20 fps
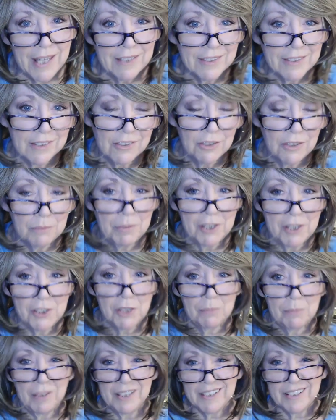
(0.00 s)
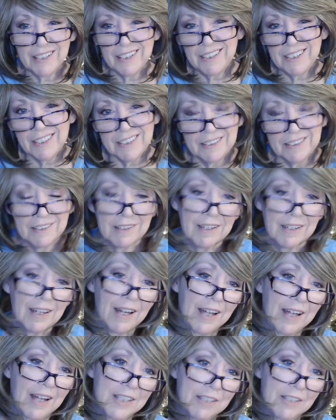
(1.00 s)
it takes a good picture, but it's got
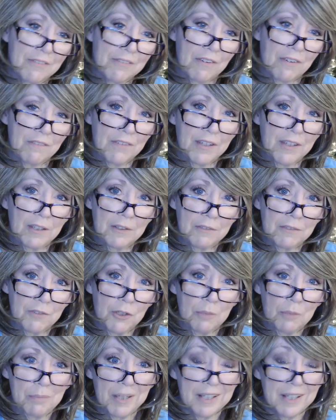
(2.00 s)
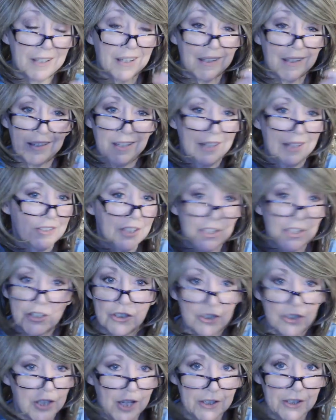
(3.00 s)
a kind of different field of view, but it, it
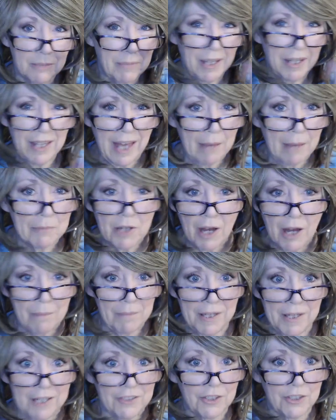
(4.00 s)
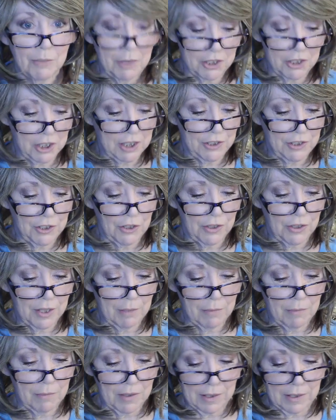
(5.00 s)
just hooks onto my laptop and it's so much
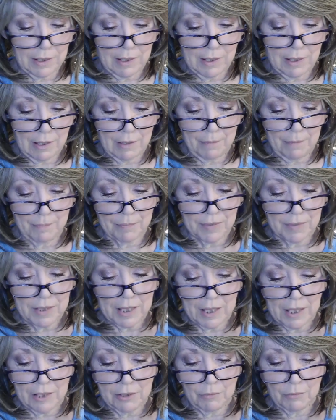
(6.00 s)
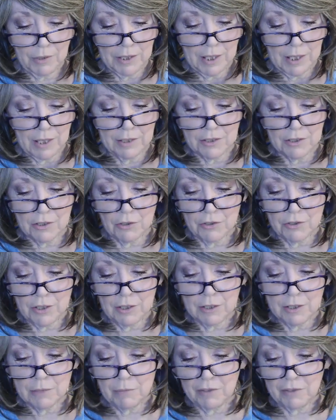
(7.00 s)
easier than the, the other one that
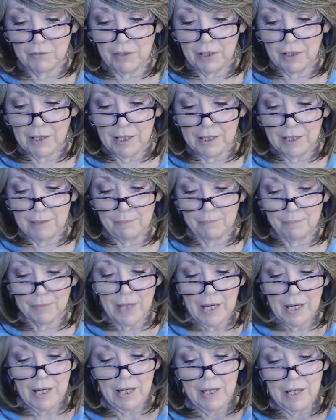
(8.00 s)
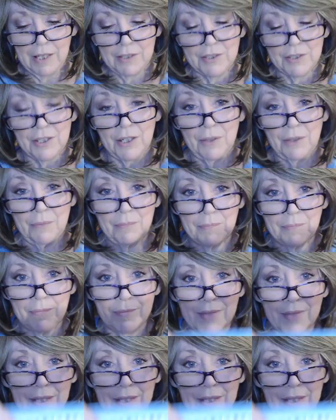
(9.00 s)
goes onto my ring light. So,